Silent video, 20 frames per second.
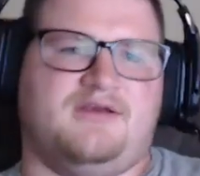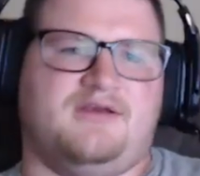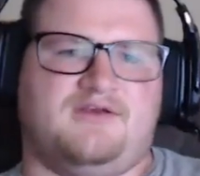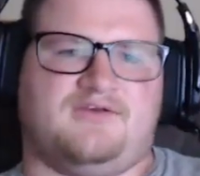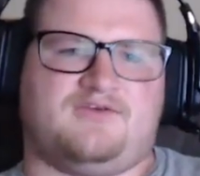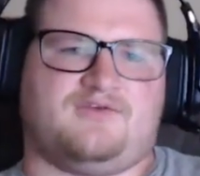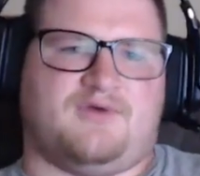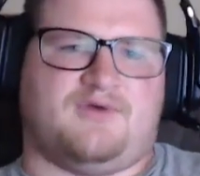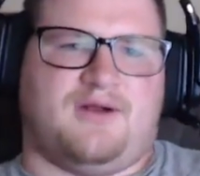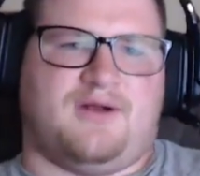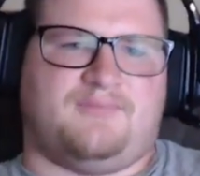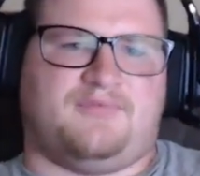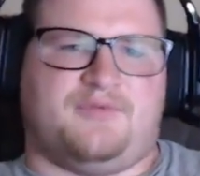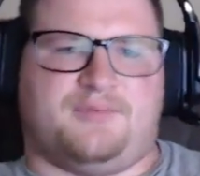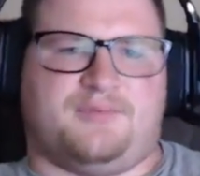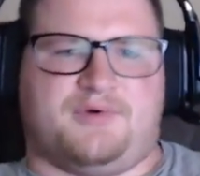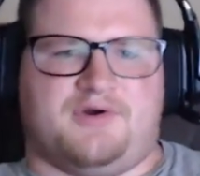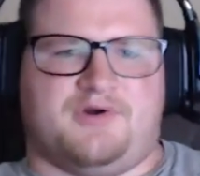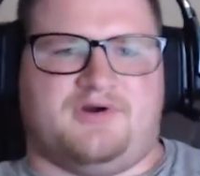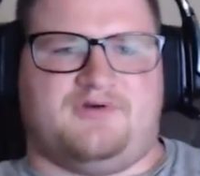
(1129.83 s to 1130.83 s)
Swapped the
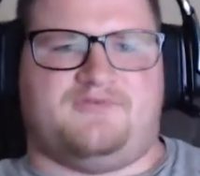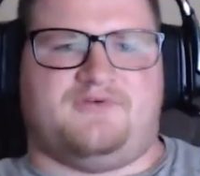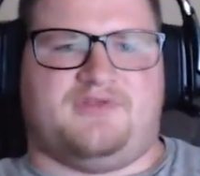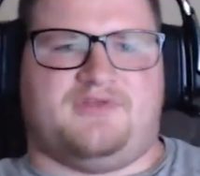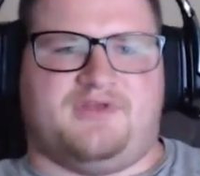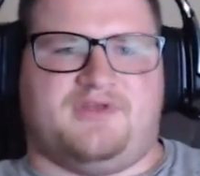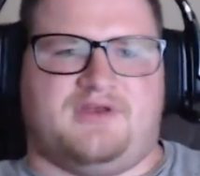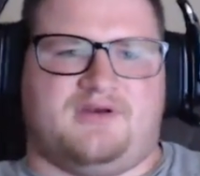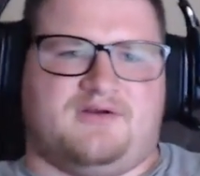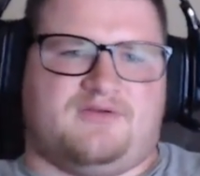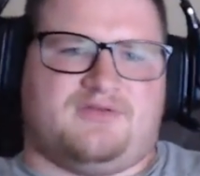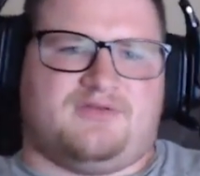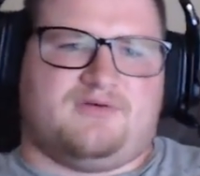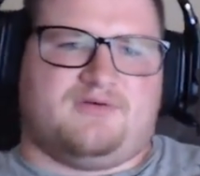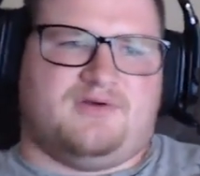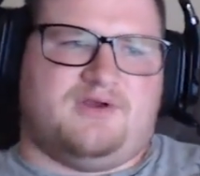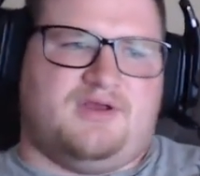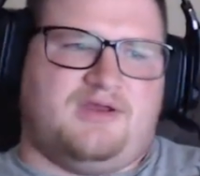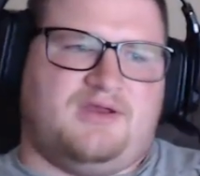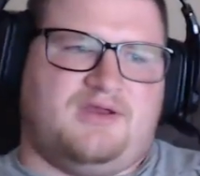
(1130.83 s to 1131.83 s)
printer for the Ender
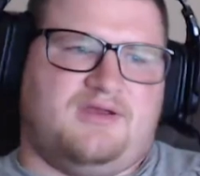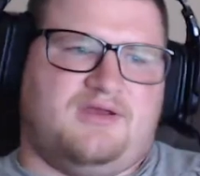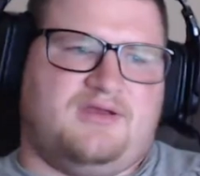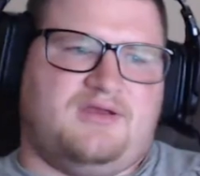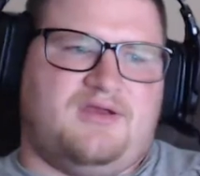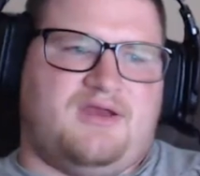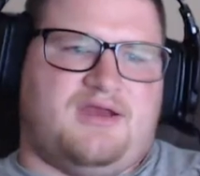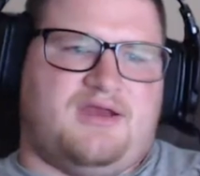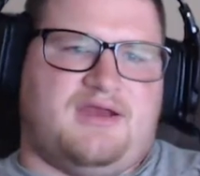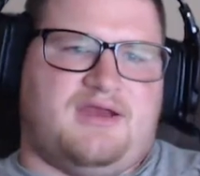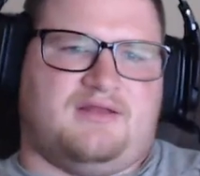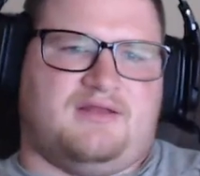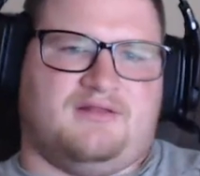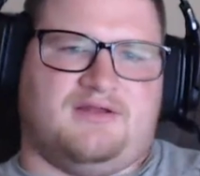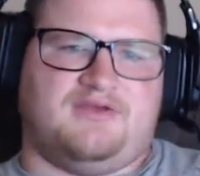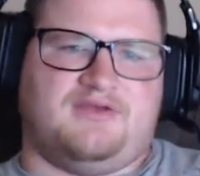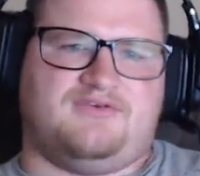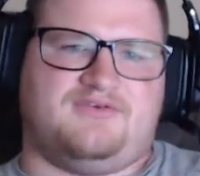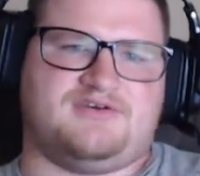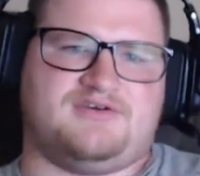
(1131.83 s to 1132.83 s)
3. Had
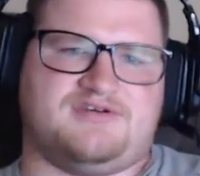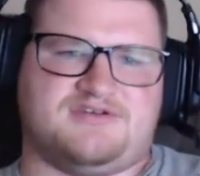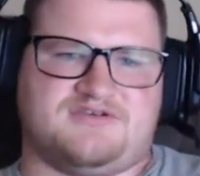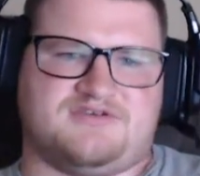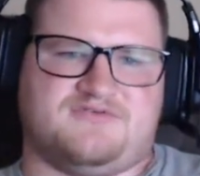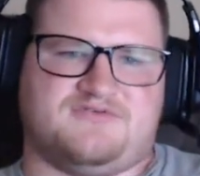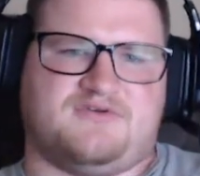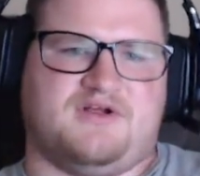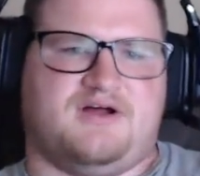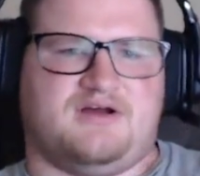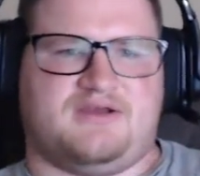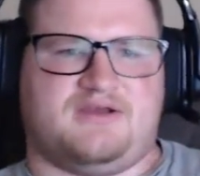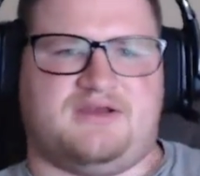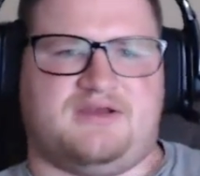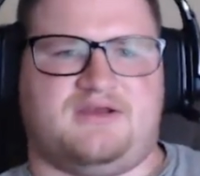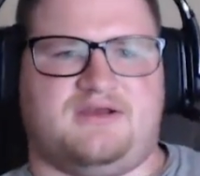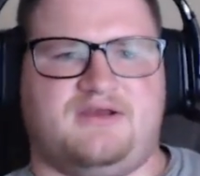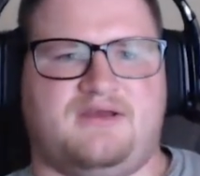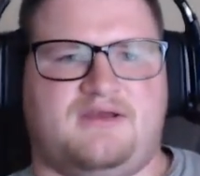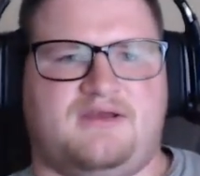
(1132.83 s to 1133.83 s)
less issues of
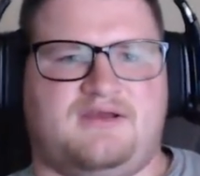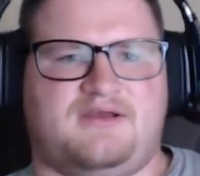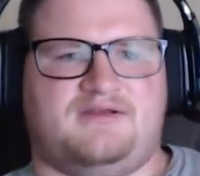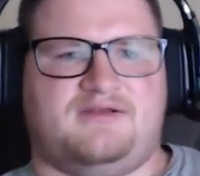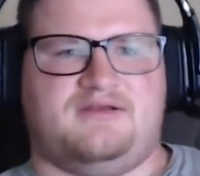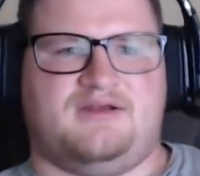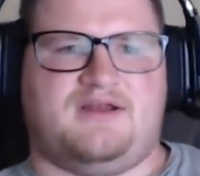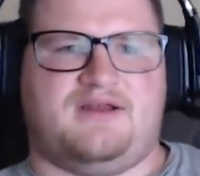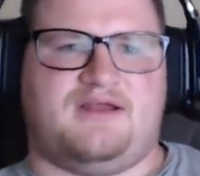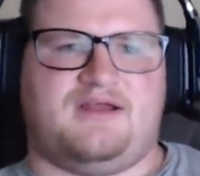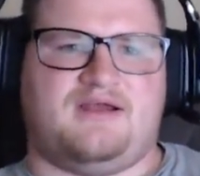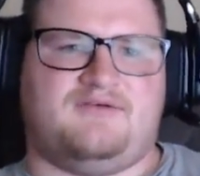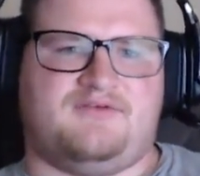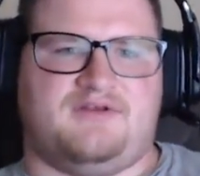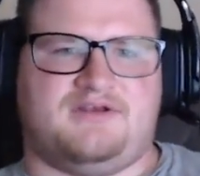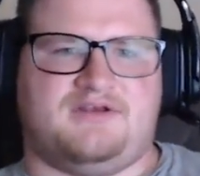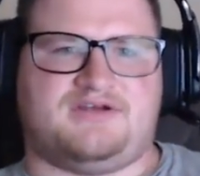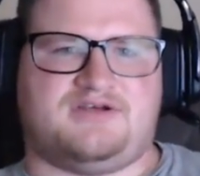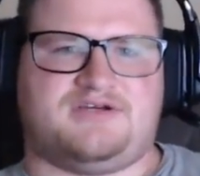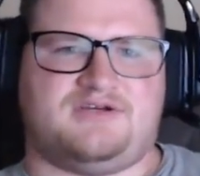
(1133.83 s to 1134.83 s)
clogging. Did have an
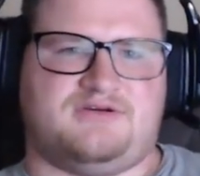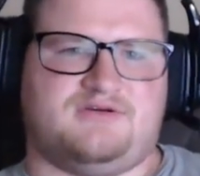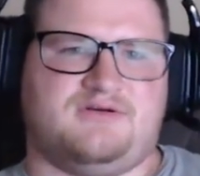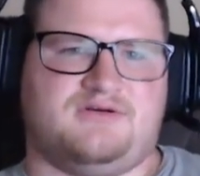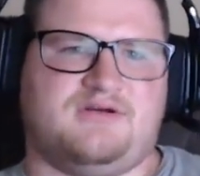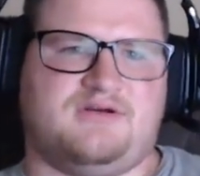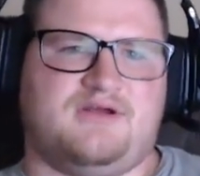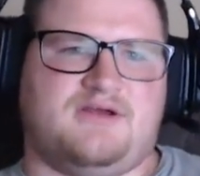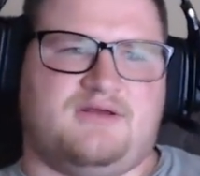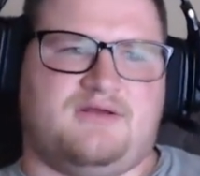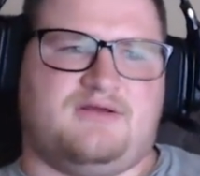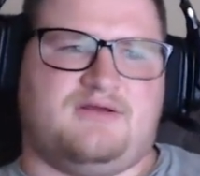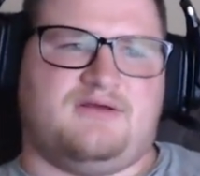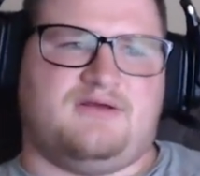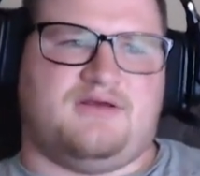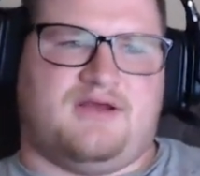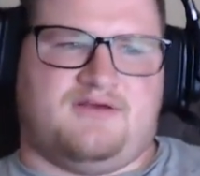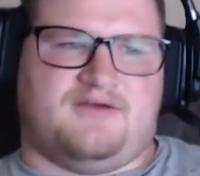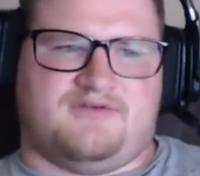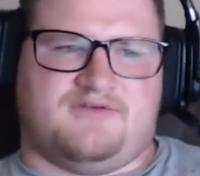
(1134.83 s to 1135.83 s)
issue.
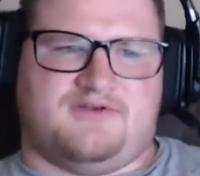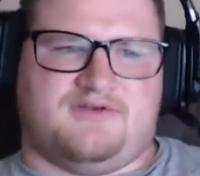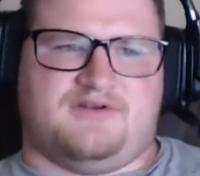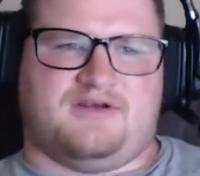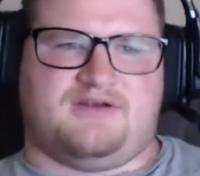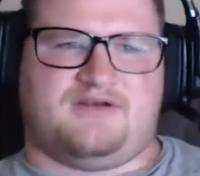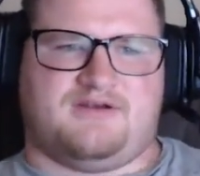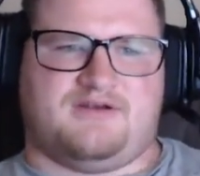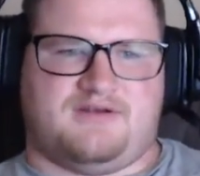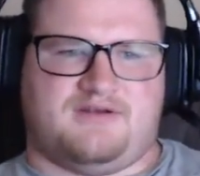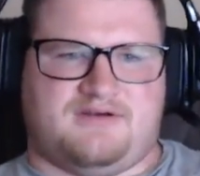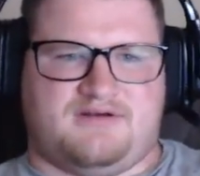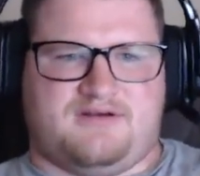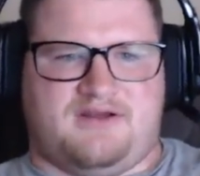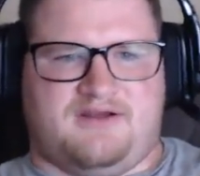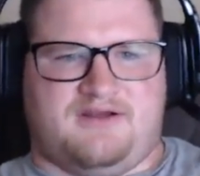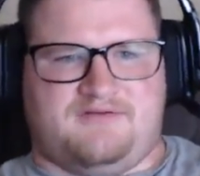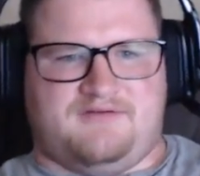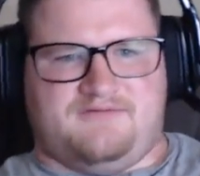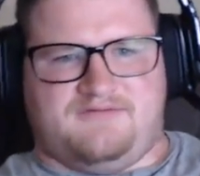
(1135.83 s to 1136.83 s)

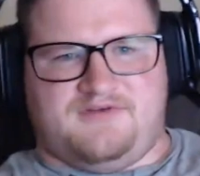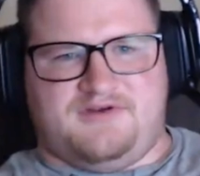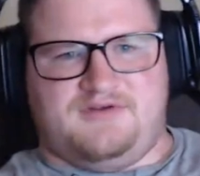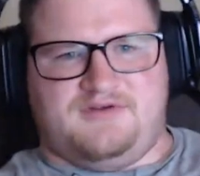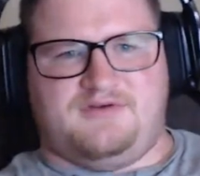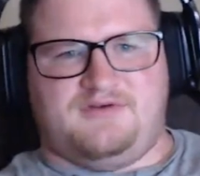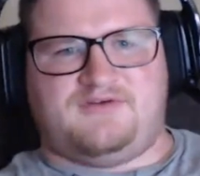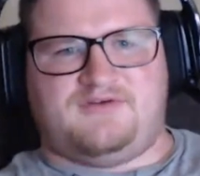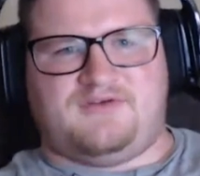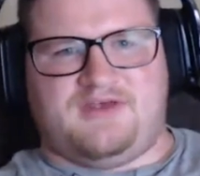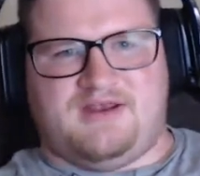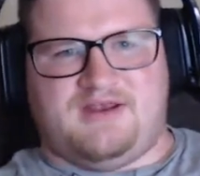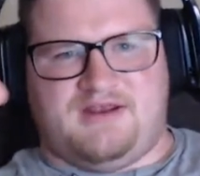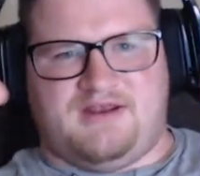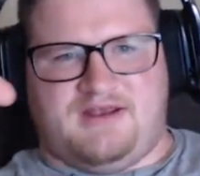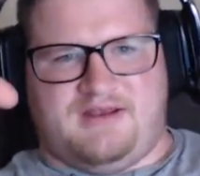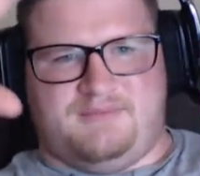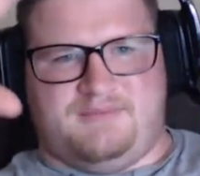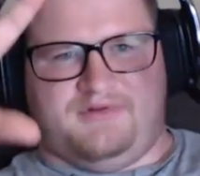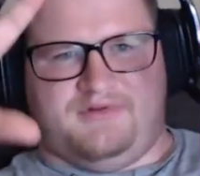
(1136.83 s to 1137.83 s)
I've deduced that
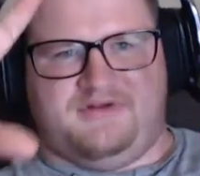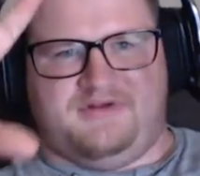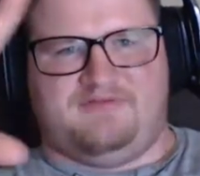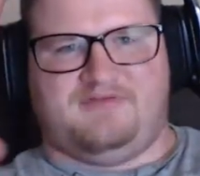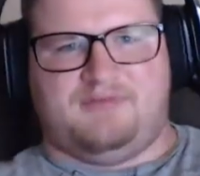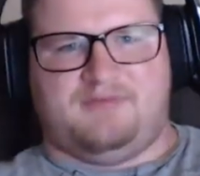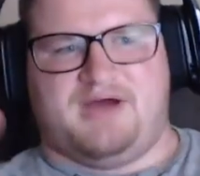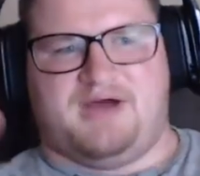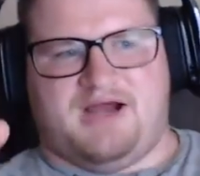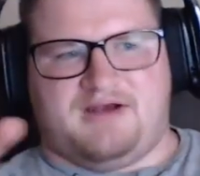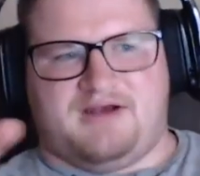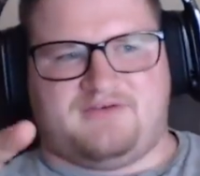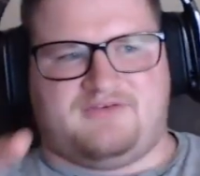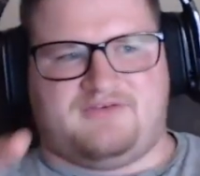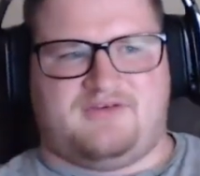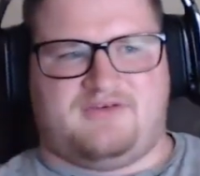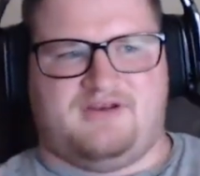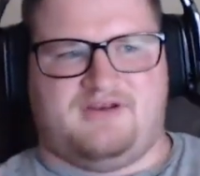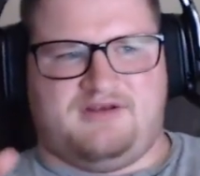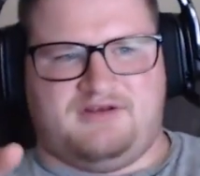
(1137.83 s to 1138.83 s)
I believe the box is
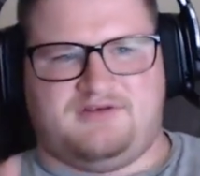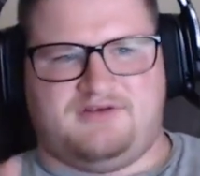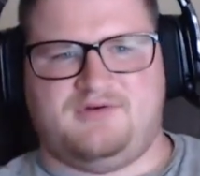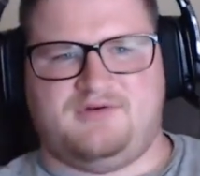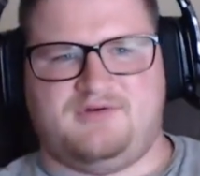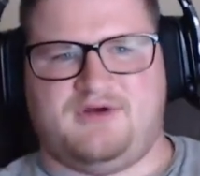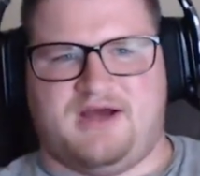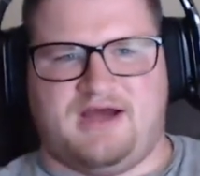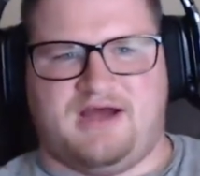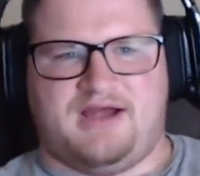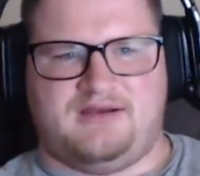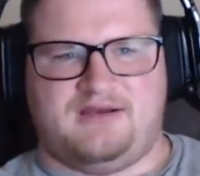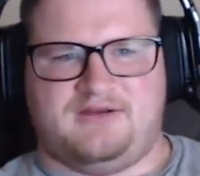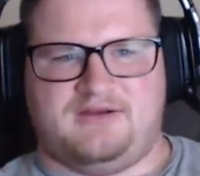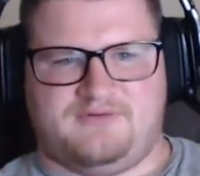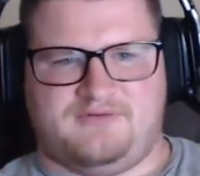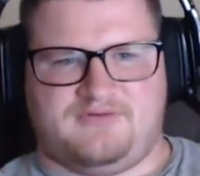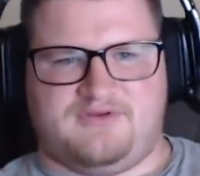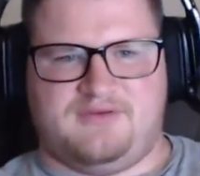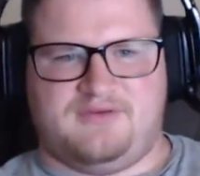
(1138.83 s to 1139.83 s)
getting too hot. It
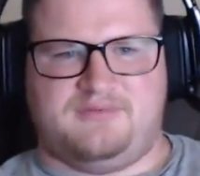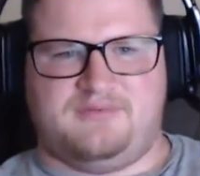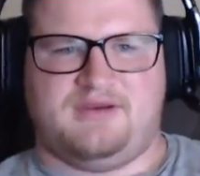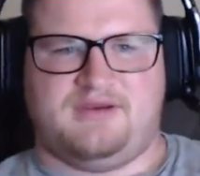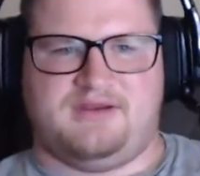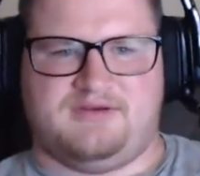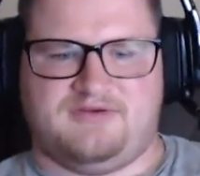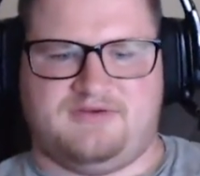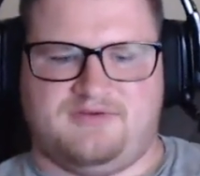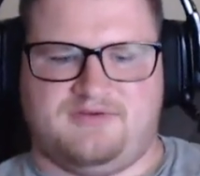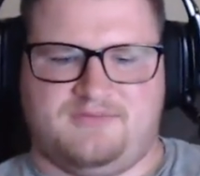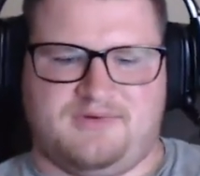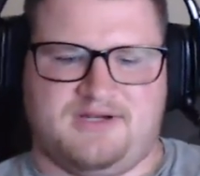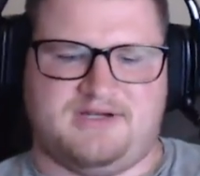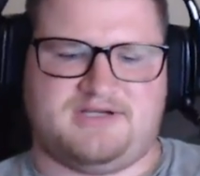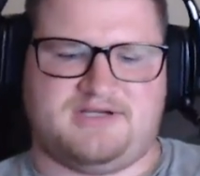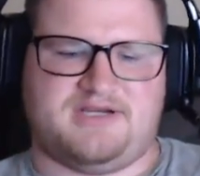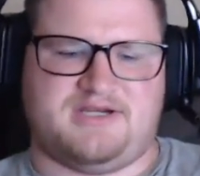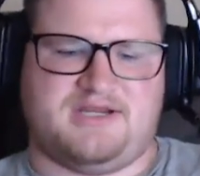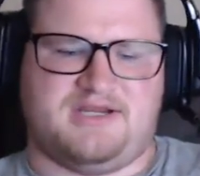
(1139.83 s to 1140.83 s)
was keeping in too
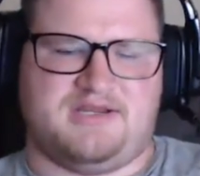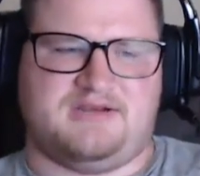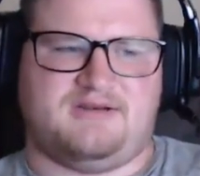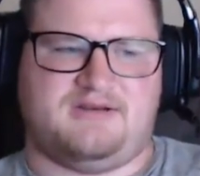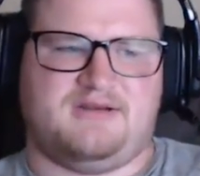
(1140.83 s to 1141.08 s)
much heat.